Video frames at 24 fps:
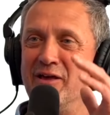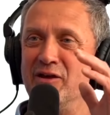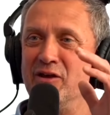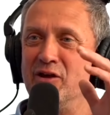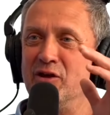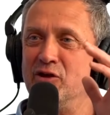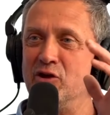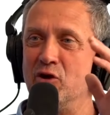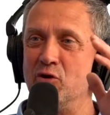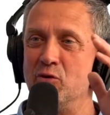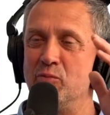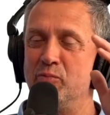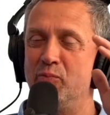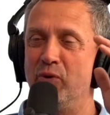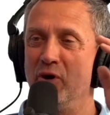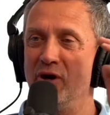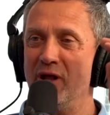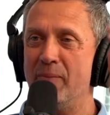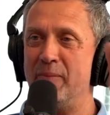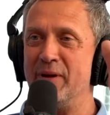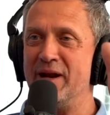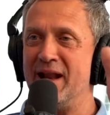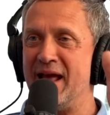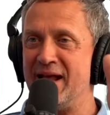you put
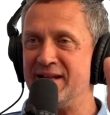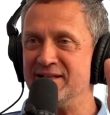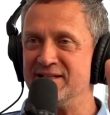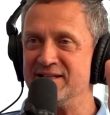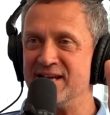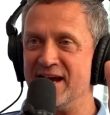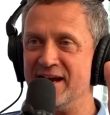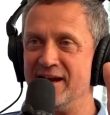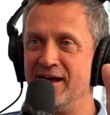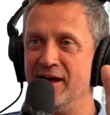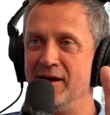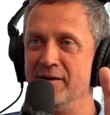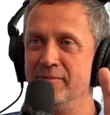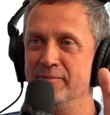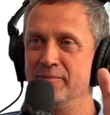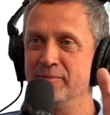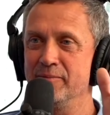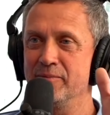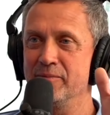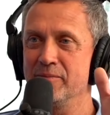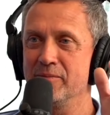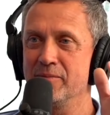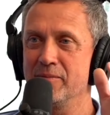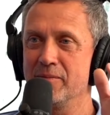up an antenna
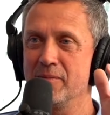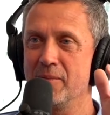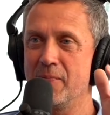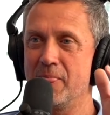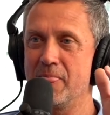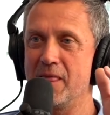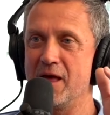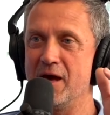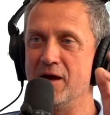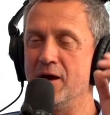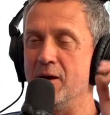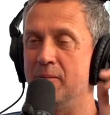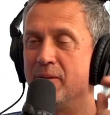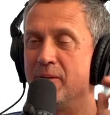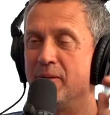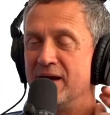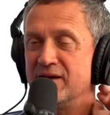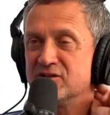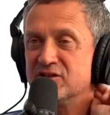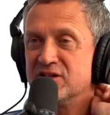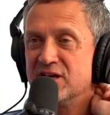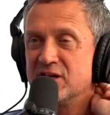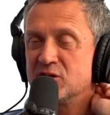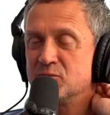at about
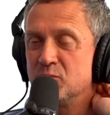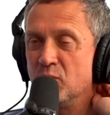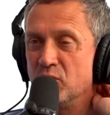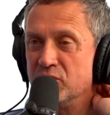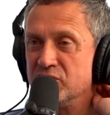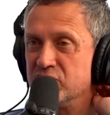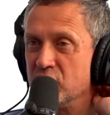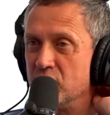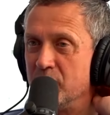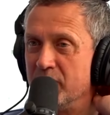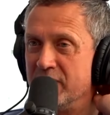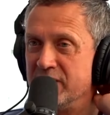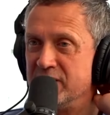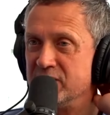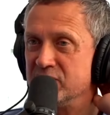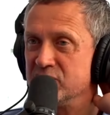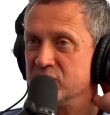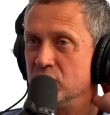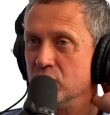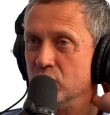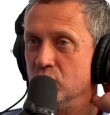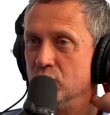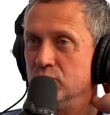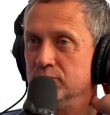6.2 meters
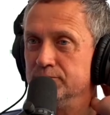tall.